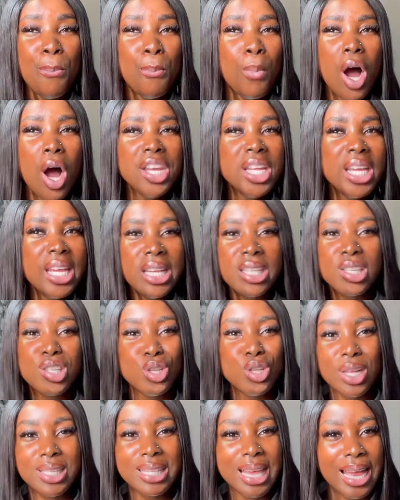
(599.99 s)
Money is
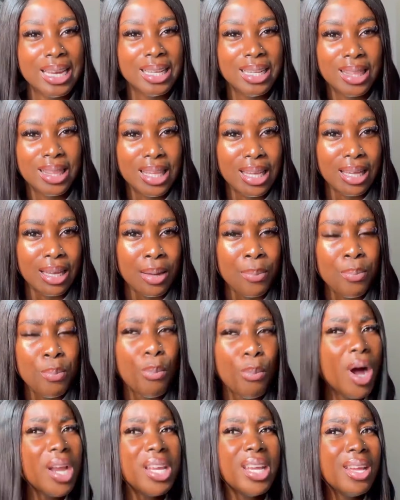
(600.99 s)
not anything.
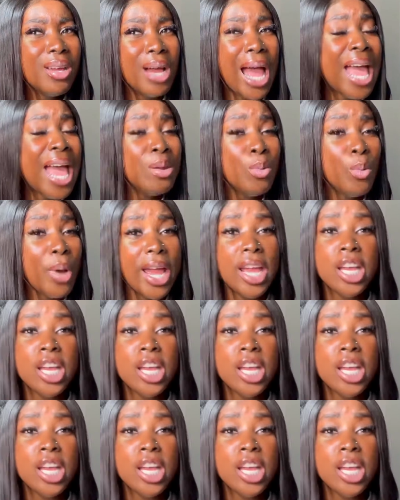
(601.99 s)
Money, anyway,